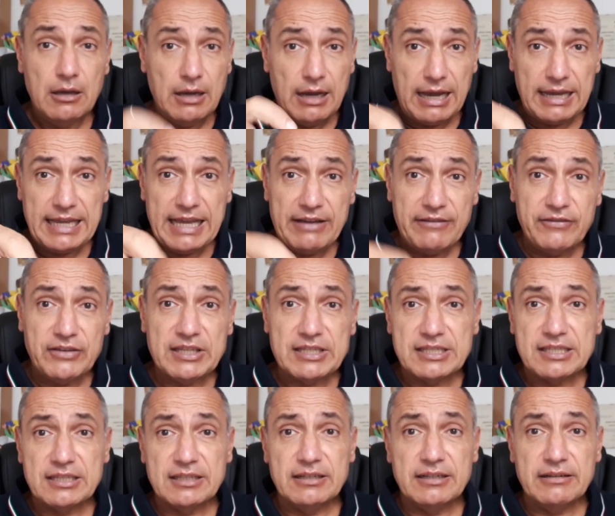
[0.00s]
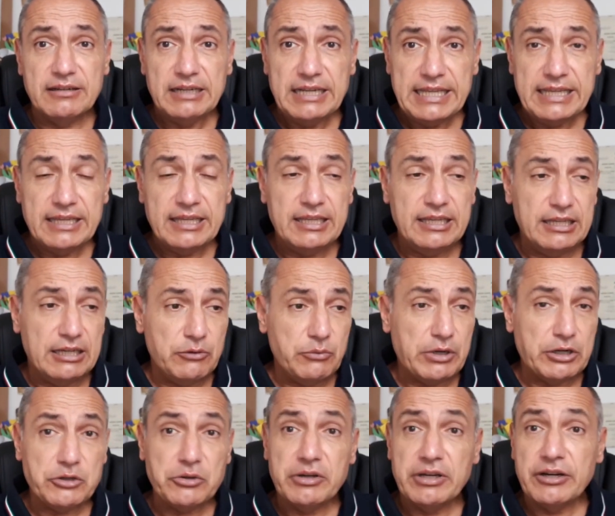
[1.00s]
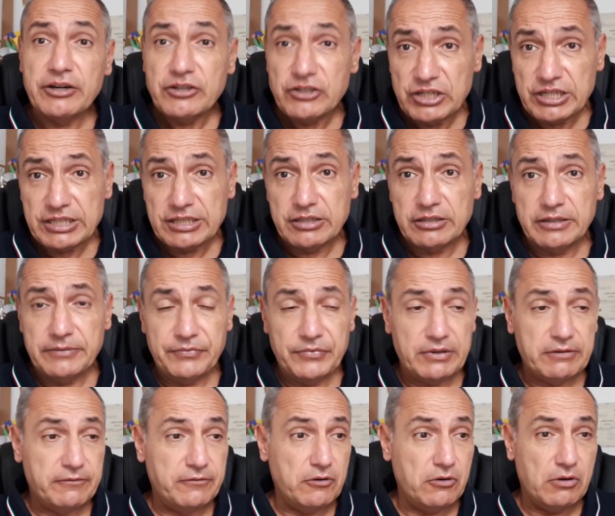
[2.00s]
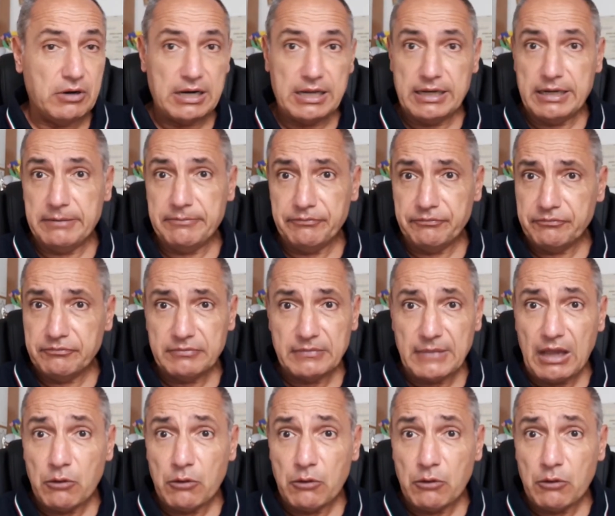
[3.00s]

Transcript: I have this uh, link here where you can register for um,